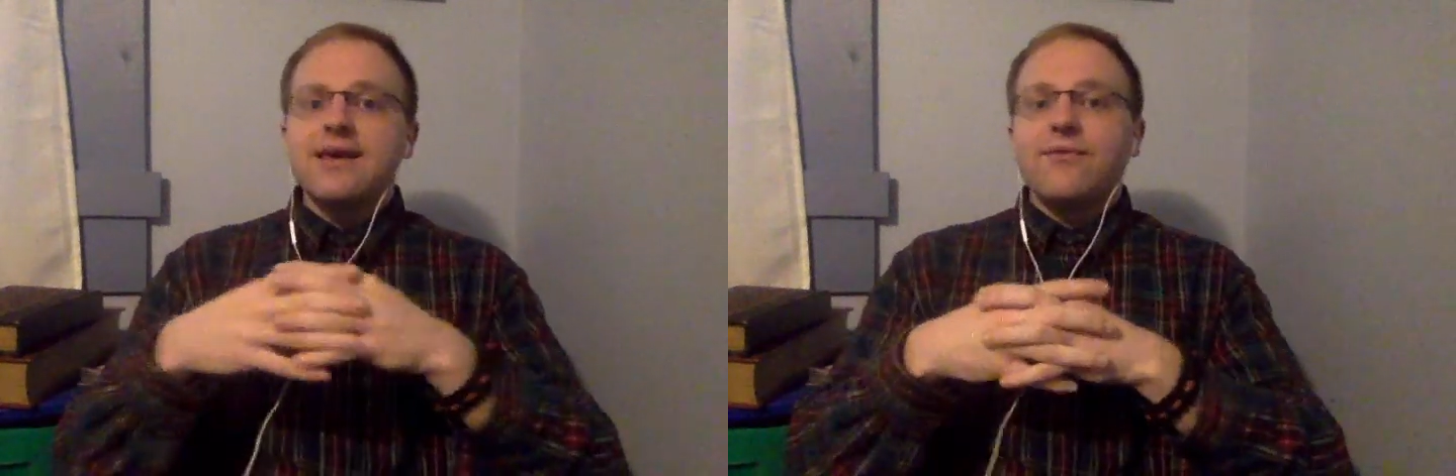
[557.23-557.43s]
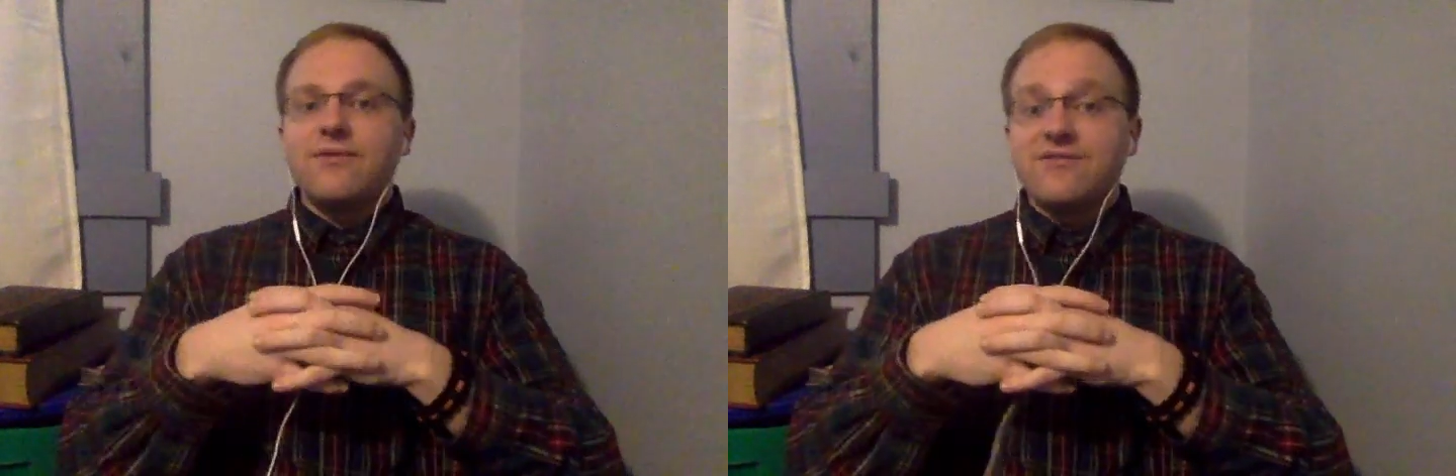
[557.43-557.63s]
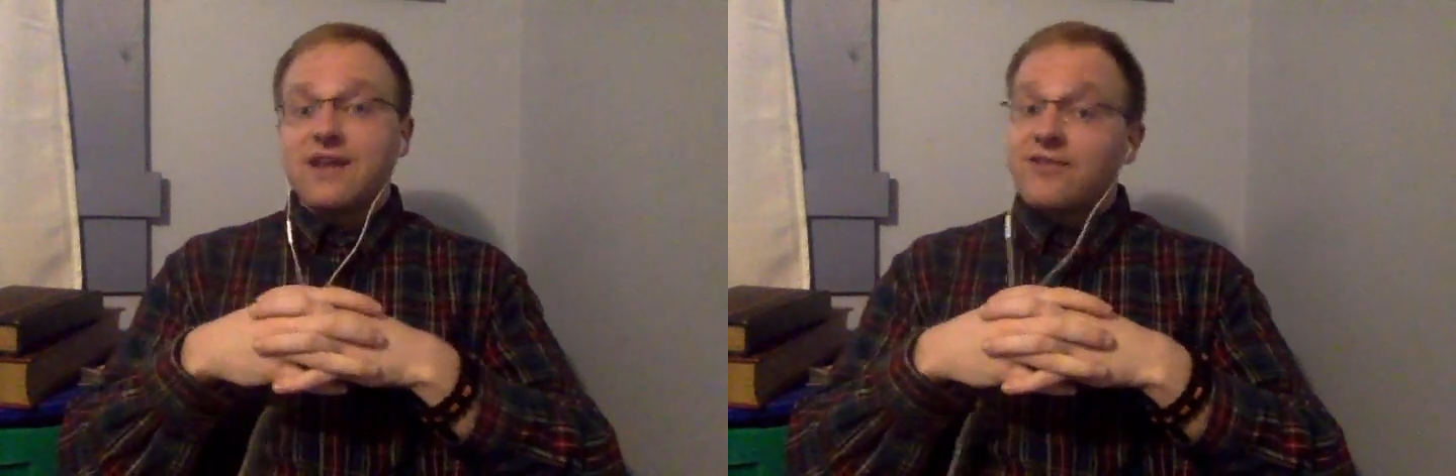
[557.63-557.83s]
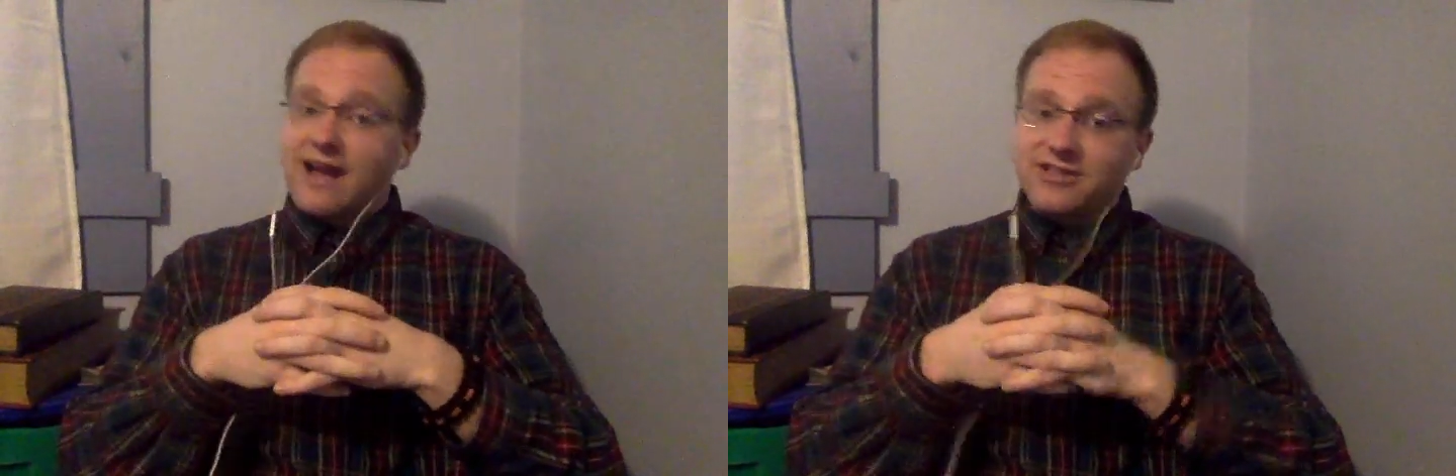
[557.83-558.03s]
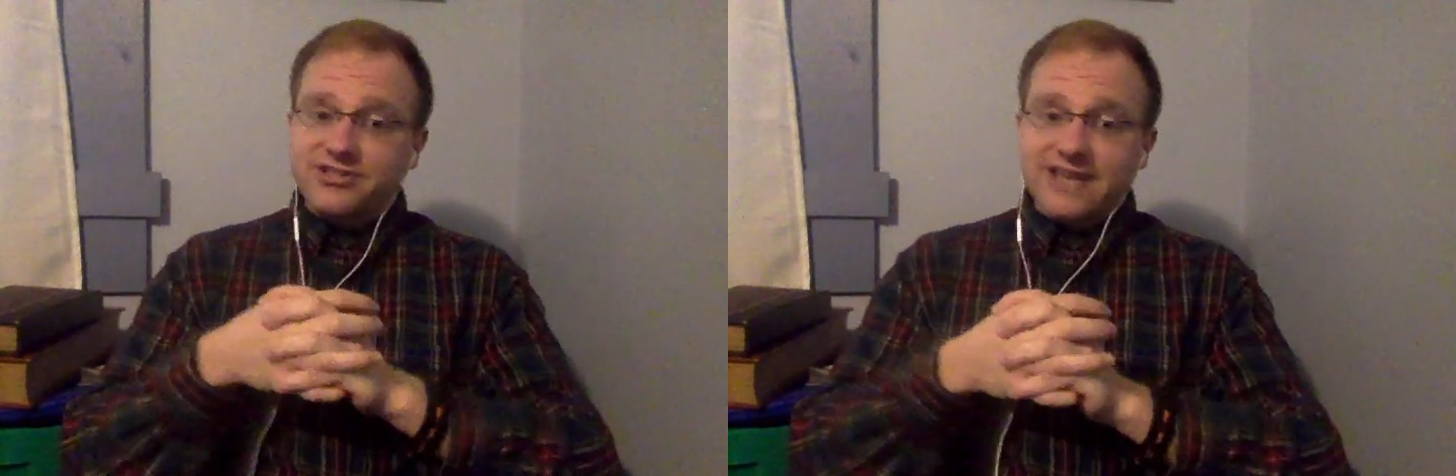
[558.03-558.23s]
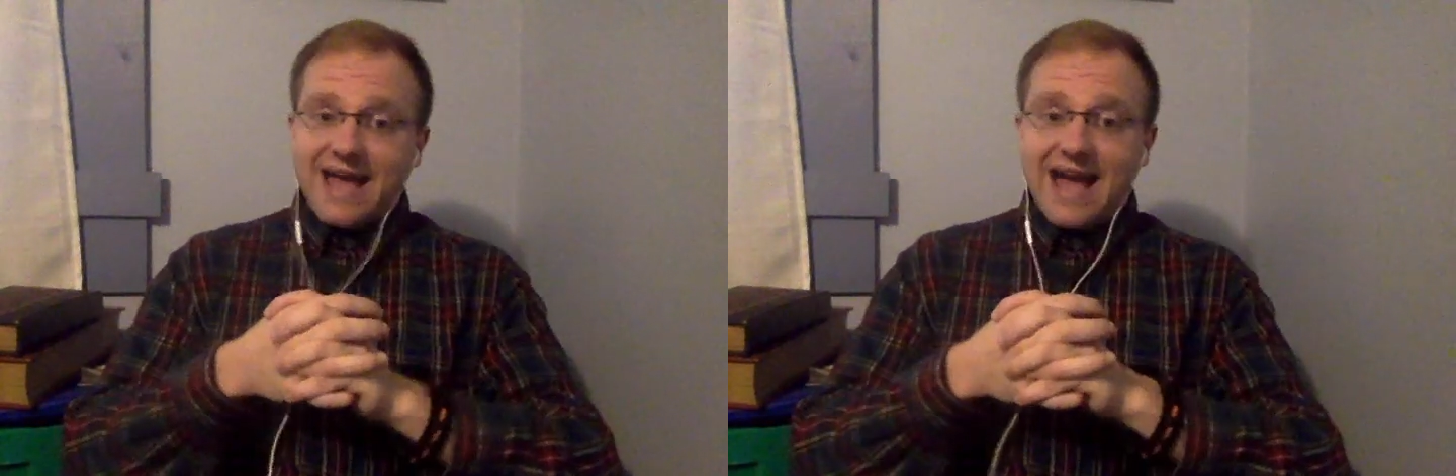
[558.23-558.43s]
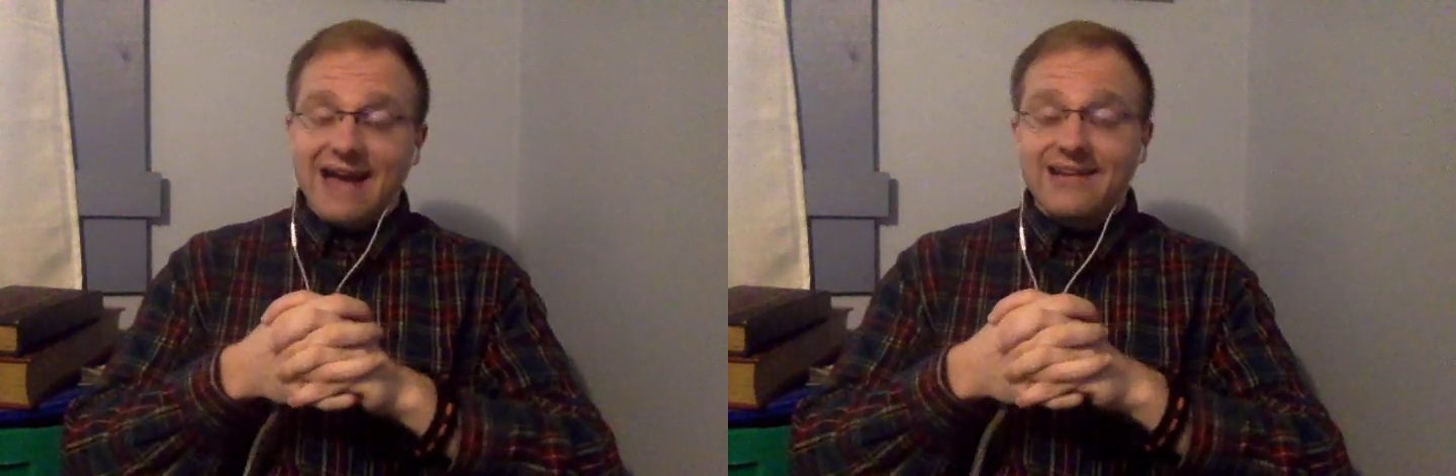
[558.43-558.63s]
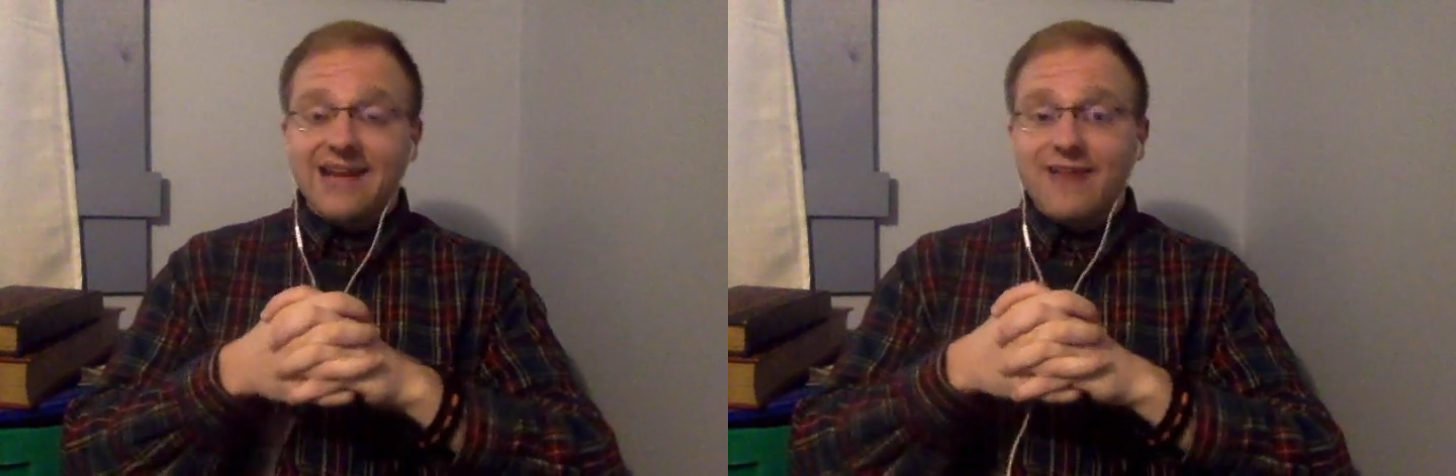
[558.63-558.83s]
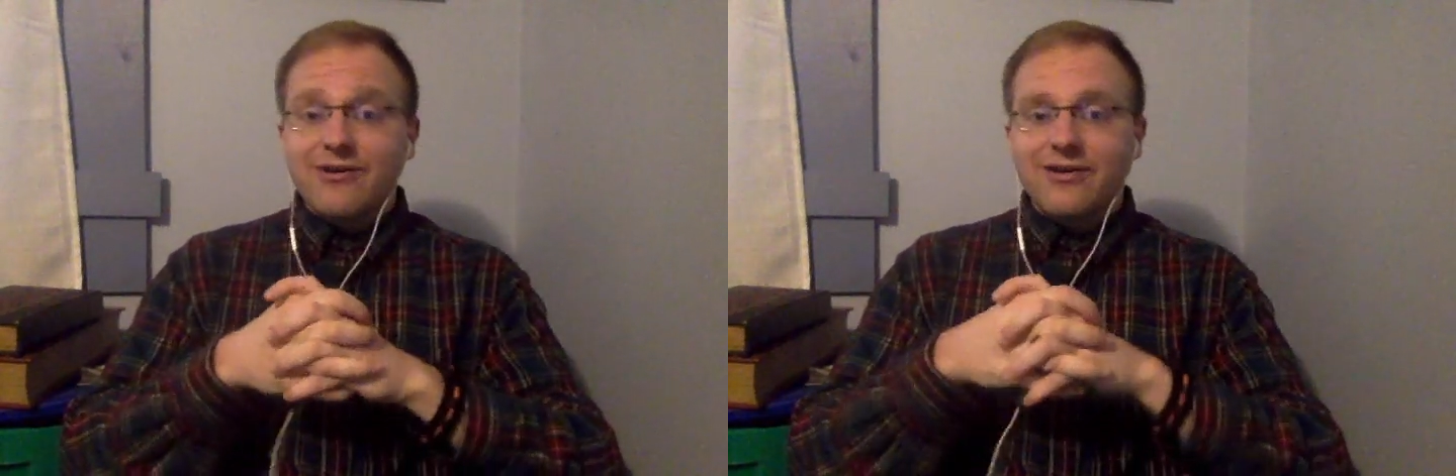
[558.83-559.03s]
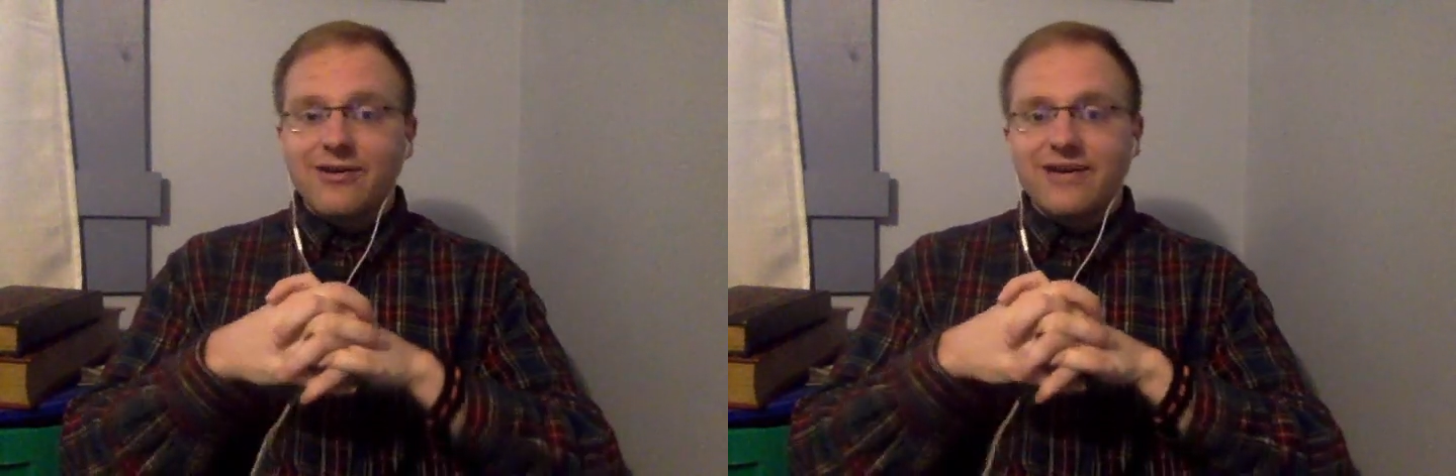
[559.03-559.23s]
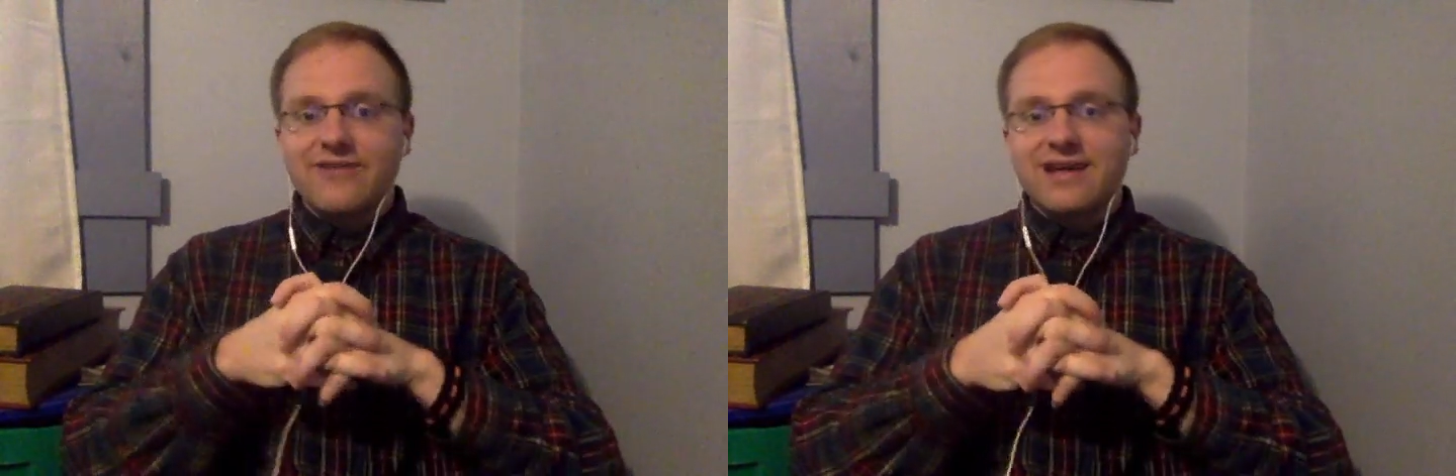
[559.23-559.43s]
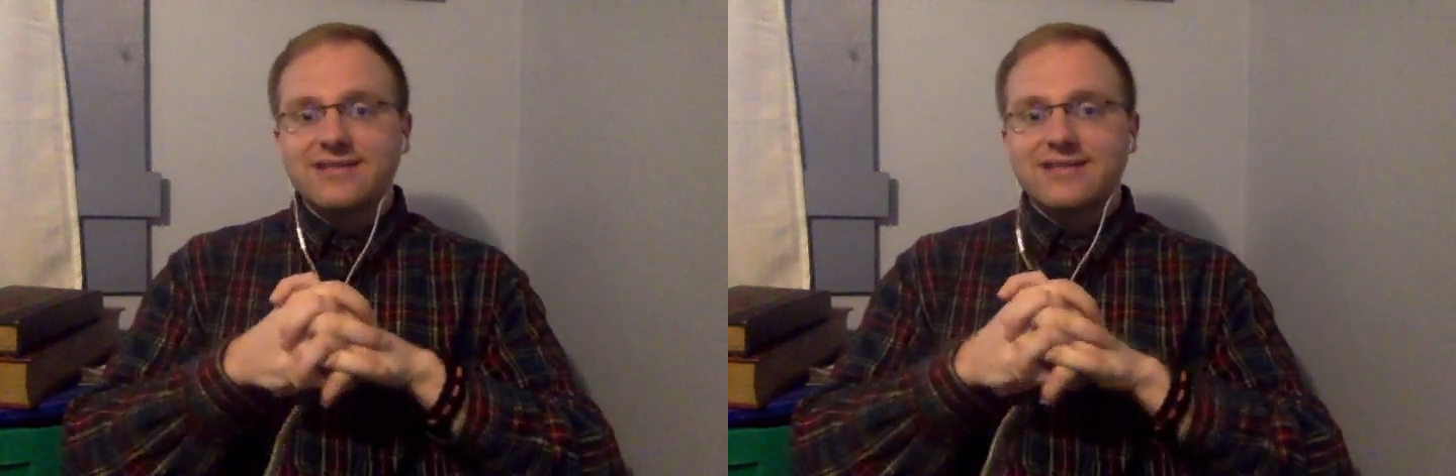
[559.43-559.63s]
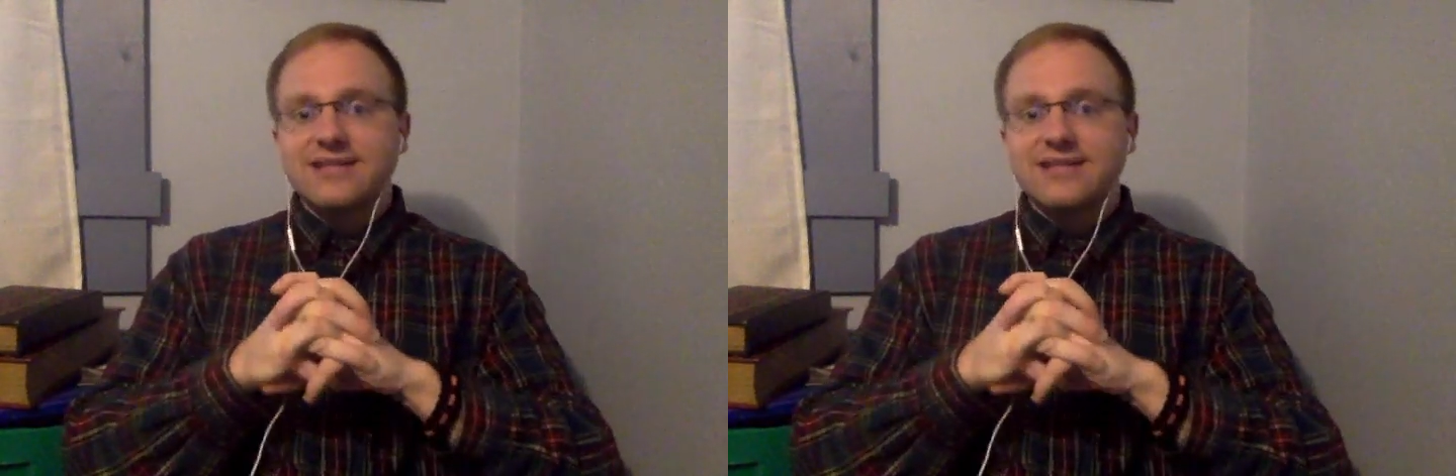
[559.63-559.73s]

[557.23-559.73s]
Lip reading: We've never actually had an mRNA vaccine